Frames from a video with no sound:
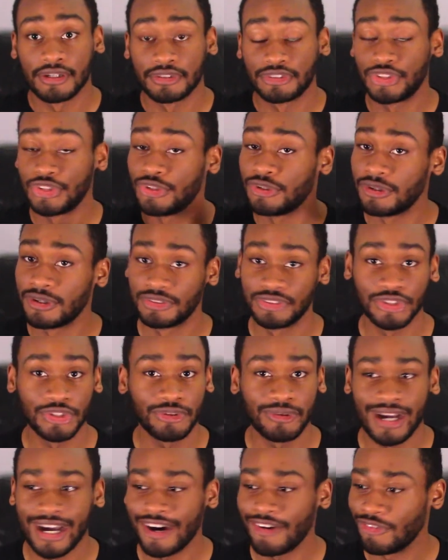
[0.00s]

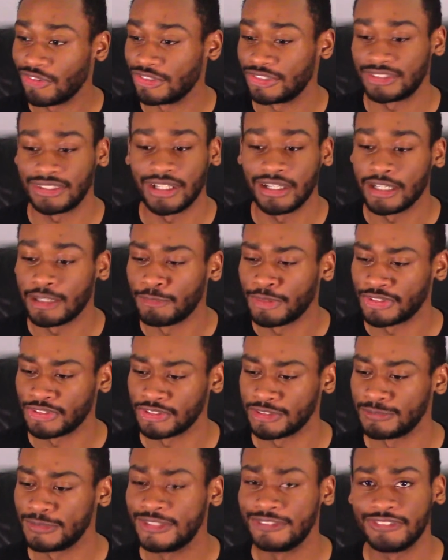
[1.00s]
two hours talking about
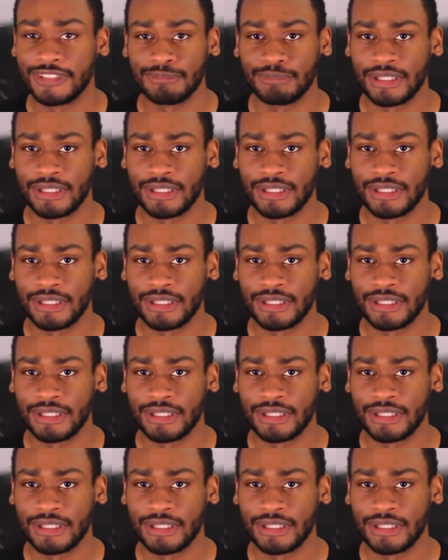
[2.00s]
this movie,